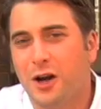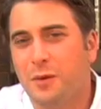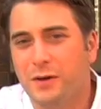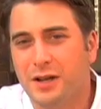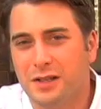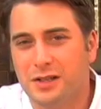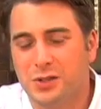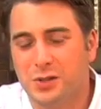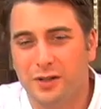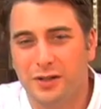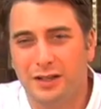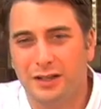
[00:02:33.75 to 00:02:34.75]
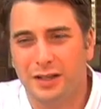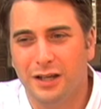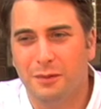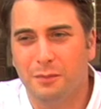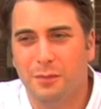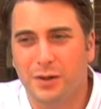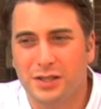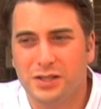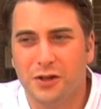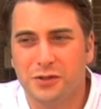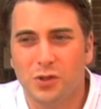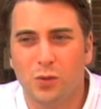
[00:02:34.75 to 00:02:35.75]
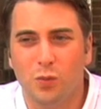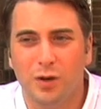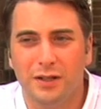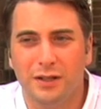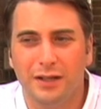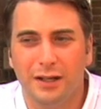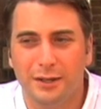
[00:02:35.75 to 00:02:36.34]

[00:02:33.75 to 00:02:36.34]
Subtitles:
heartbreaking story, but it's also one